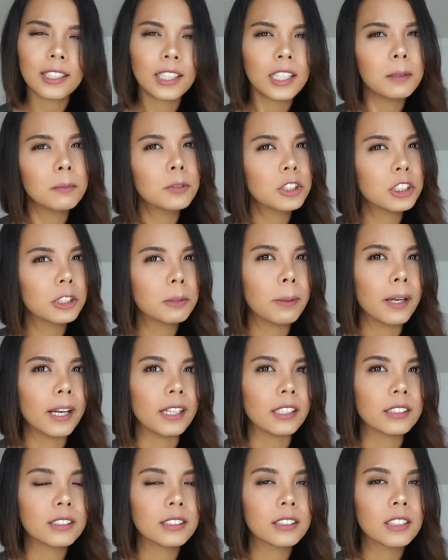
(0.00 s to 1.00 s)
kimchi
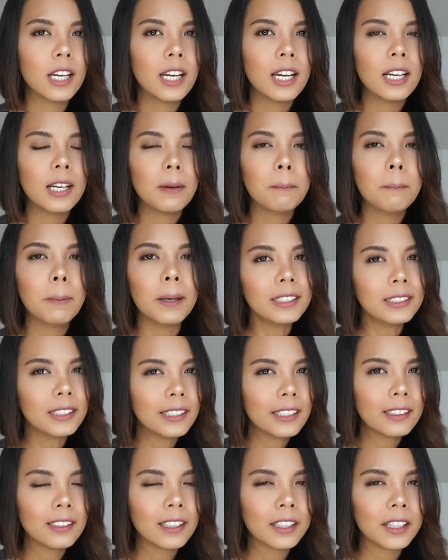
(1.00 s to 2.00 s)
base.
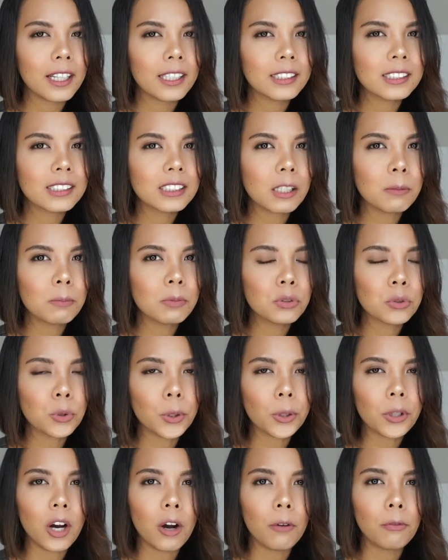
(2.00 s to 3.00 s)
Basically, it's some
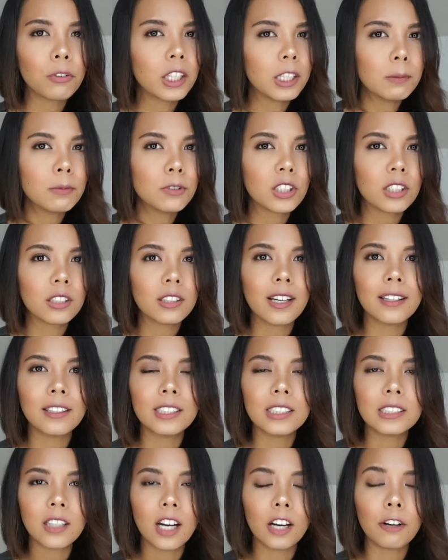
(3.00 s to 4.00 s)
sort of kimchi
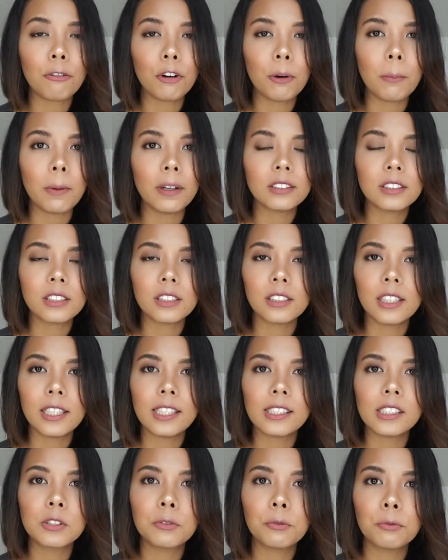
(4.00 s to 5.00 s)
that is not fermented,
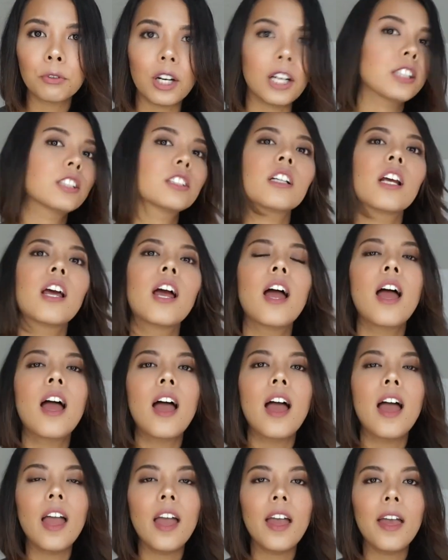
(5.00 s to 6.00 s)
it's fresh.
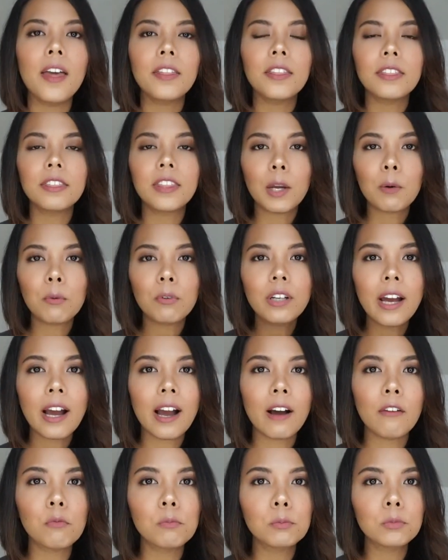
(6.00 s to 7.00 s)
And they would
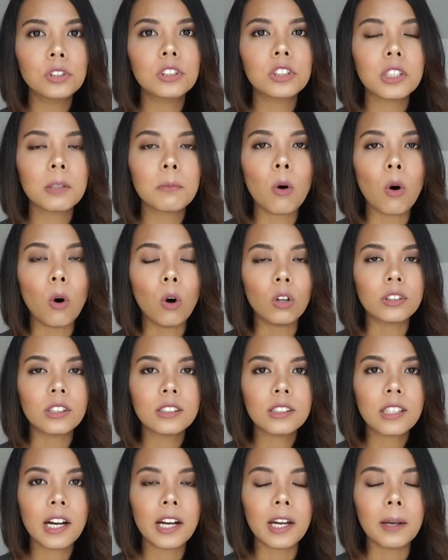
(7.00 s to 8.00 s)
have muchim all
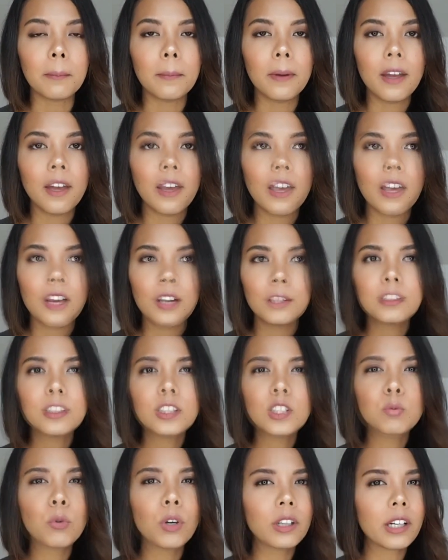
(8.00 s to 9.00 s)
the time. This
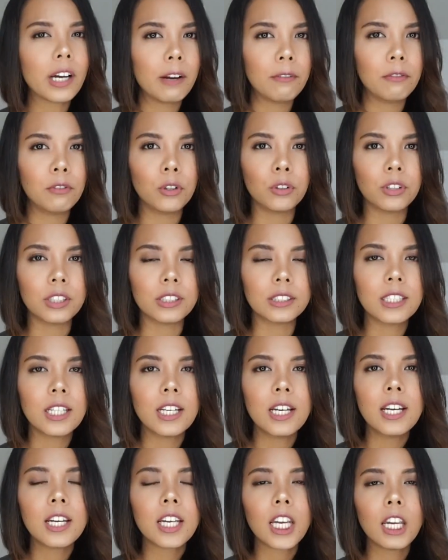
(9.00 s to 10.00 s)
is what I've noticed.
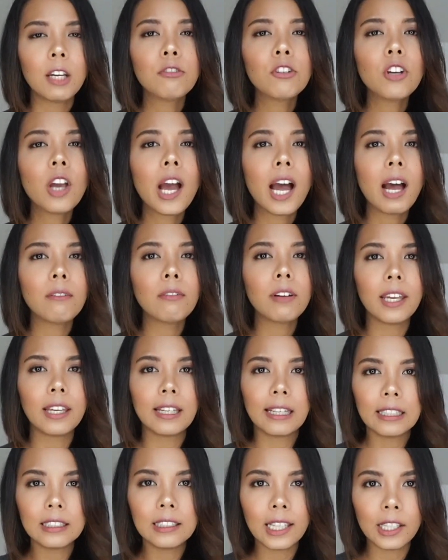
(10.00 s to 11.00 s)
If you have
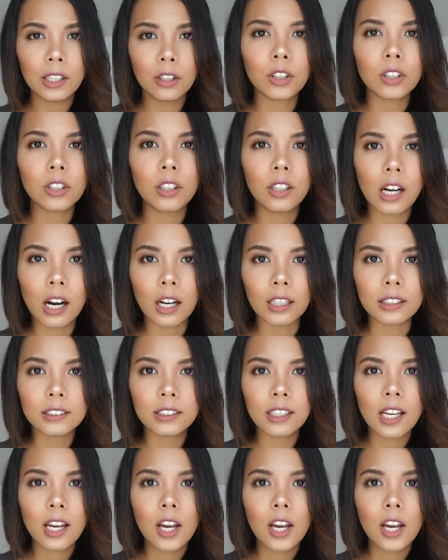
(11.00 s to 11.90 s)
a cleaner gut,